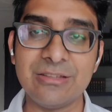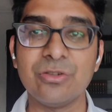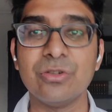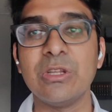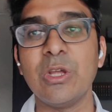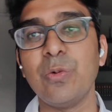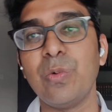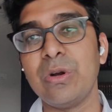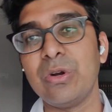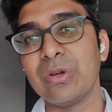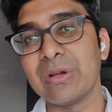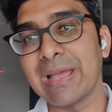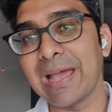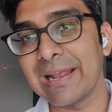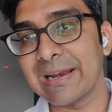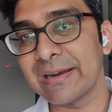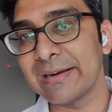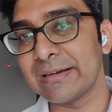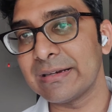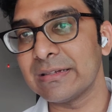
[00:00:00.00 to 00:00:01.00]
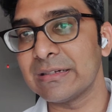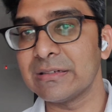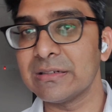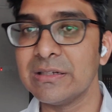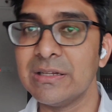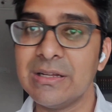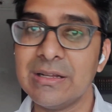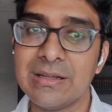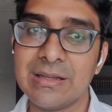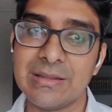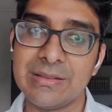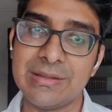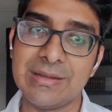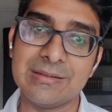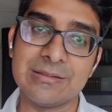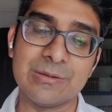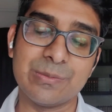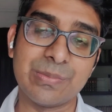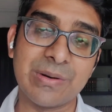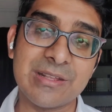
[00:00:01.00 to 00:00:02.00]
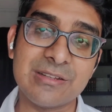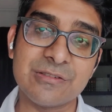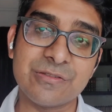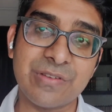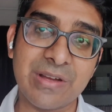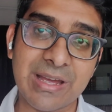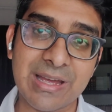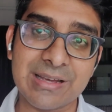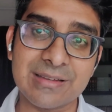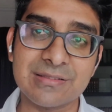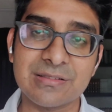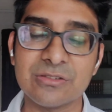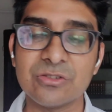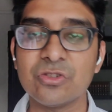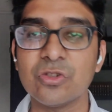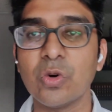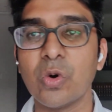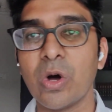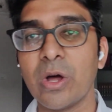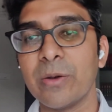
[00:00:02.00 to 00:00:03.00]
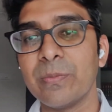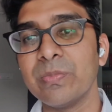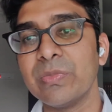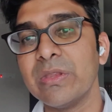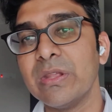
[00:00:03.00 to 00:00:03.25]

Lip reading: so they went to Calcutta. They suppressed facts and so on.